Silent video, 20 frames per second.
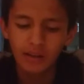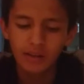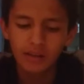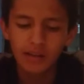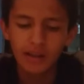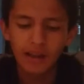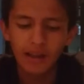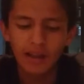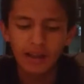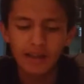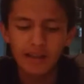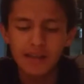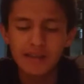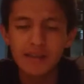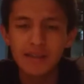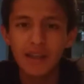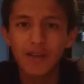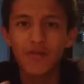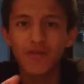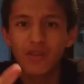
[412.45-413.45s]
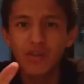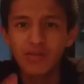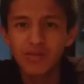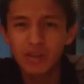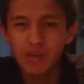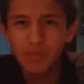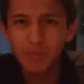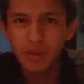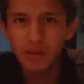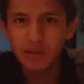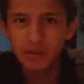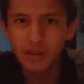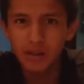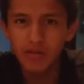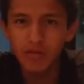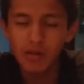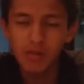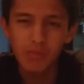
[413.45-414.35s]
That is the 50%.